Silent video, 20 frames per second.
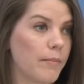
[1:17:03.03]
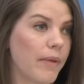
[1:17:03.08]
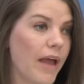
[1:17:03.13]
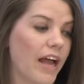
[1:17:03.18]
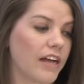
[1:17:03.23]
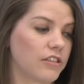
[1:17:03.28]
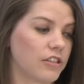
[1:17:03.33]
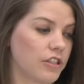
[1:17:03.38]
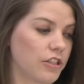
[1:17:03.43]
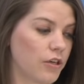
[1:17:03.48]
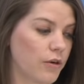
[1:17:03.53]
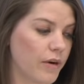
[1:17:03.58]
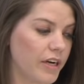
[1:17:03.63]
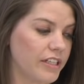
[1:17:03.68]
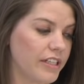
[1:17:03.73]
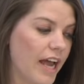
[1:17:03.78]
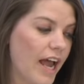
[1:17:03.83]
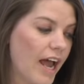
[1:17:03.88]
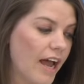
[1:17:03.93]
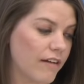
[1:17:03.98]
impacts, you're
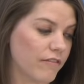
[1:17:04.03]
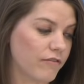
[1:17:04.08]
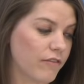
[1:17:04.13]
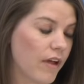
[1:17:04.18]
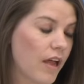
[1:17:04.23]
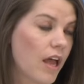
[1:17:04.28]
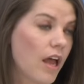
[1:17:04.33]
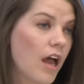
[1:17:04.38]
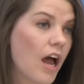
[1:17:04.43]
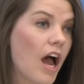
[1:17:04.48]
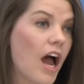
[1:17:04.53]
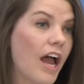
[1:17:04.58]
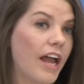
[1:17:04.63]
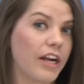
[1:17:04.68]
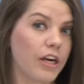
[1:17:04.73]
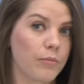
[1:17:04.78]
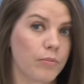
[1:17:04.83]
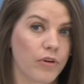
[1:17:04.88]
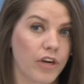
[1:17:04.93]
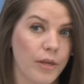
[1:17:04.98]
going to have
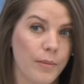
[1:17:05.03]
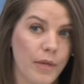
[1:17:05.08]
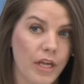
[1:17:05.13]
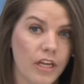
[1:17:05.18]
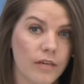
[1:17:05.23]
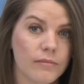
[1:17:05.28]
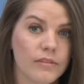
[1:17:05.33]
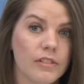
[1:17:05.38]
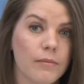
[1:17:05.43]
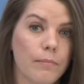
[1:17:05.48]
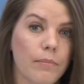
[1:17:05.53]
higher premiums,